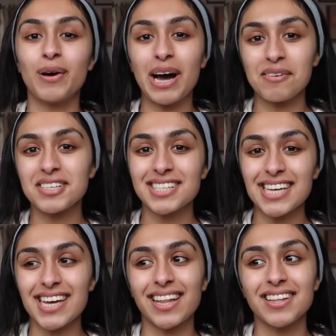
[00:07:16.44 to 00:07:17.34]
what I was
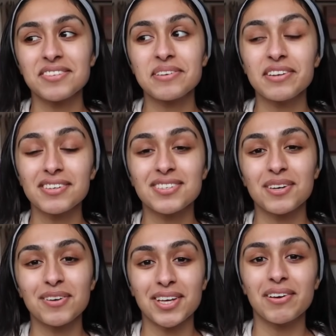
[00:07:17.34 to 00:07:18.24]
thinking, this would look
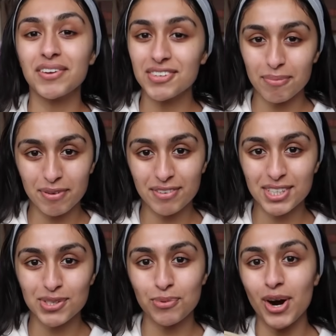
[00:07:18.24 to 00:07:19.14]
so cute on top of a
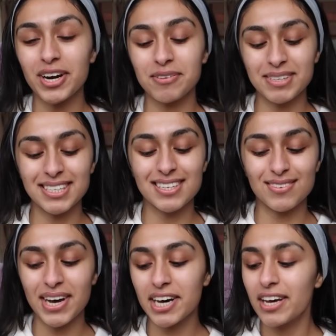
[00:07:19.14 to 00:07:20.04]
shalwar kameez as
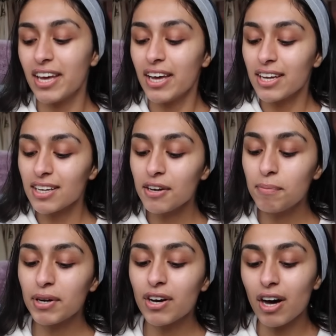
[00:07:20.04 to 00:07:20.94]
well. You
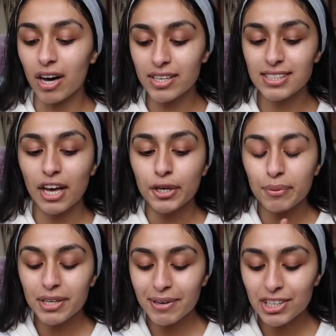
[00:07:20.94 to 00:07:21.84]
know, because
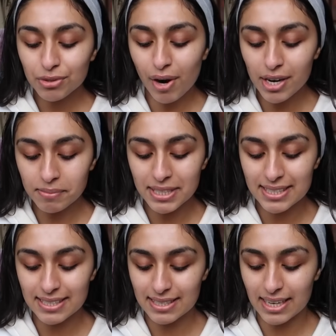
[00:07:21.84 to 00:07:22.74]
when you wear shalwar
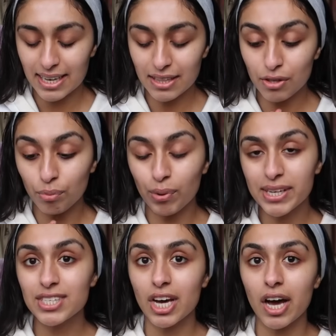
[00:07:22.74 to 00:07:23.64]
kameezes in the
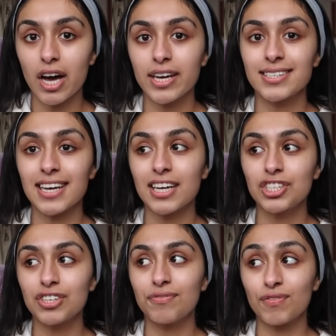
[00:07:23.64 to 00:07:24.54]
winter, it's
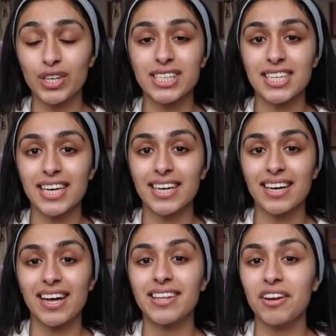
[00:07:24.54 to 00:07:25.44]
actually freezing
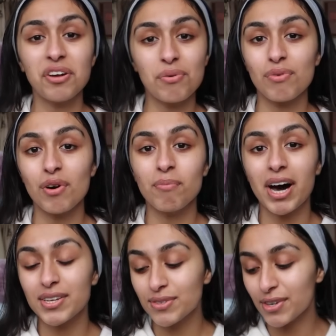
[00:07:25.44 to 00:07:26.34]
and they're not warm
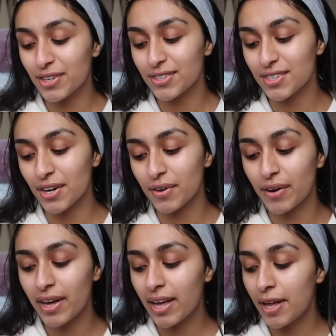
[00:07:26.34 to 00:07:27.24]
at all.
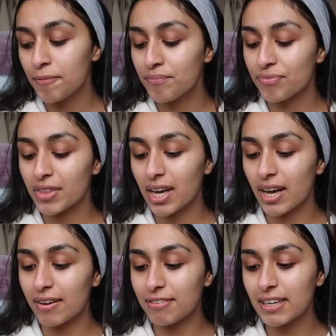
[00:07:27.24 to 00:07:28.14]
So
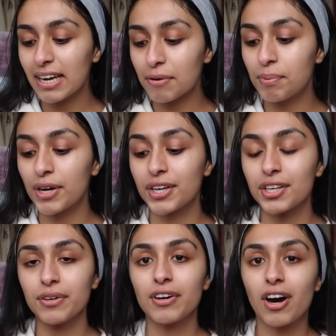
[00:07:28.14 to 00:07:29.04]
I feel like putting
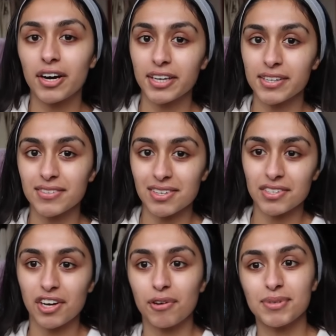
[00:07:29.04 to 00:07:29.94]
cute cardigans on
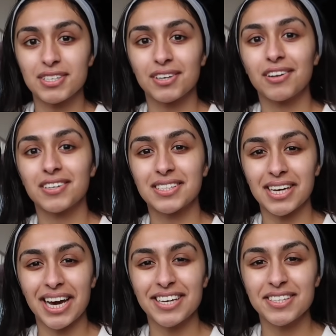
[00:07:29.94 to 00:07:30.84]
top still looks
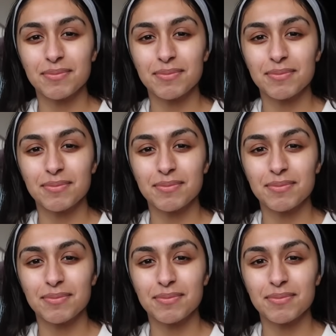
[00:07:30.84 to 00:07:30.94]
nice.